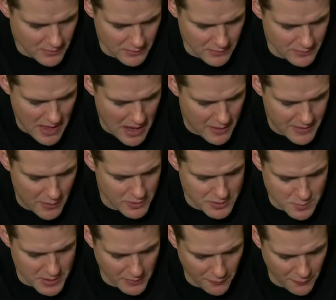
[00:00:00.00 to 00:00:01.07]
that was
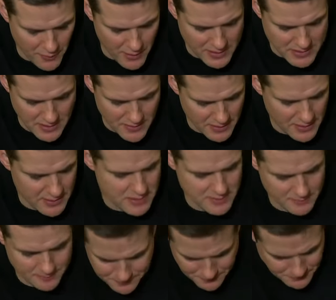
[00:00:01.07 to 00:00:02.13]
big for us. I think it's
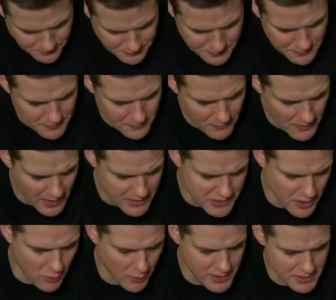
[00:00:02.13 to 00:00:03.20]

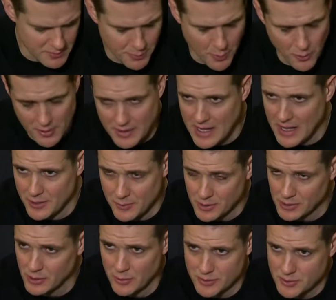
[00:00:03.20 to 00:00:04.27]
always important how you
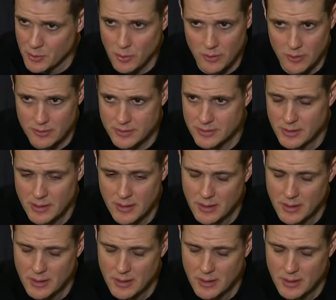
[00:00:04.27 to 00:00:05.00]
close quarters.